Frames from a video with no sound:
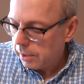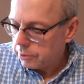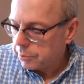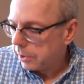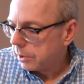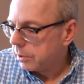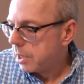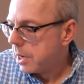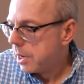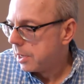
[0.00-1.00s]
smelled it
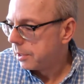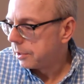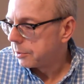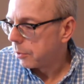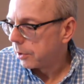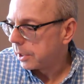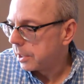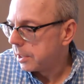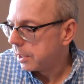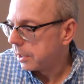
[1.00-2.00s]
this morning,
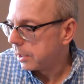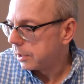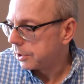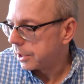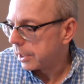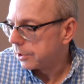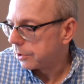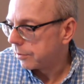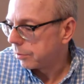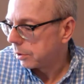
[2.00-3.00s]
uh, just had this
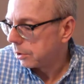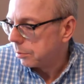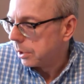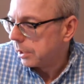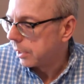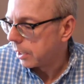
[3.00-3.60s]
on for a little bit.